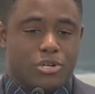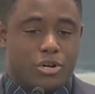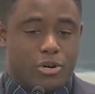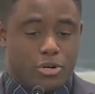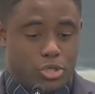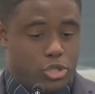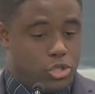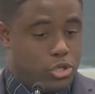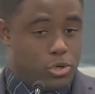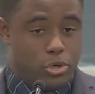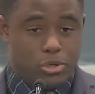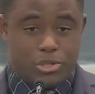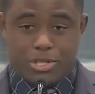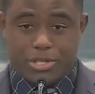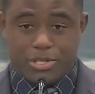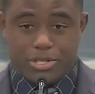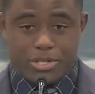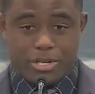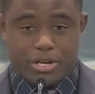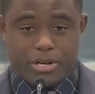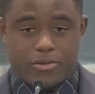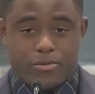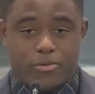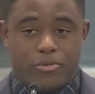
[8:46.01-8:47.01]
church in
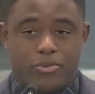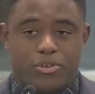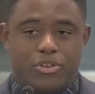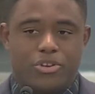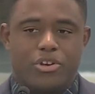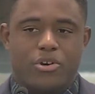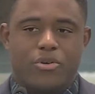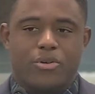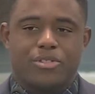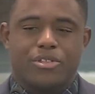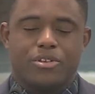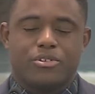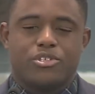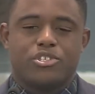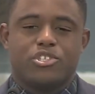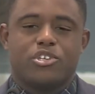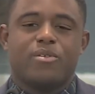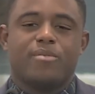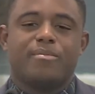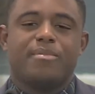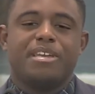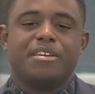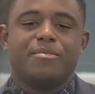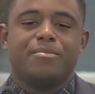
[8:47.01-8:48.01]
general, you know. And there's
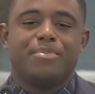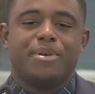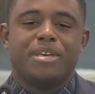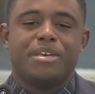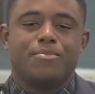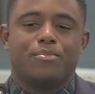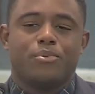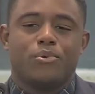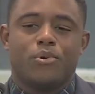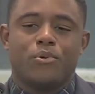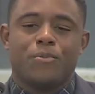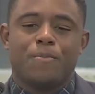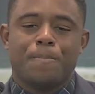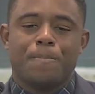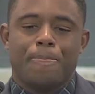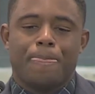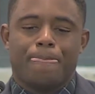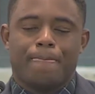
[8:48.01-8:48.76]
so many people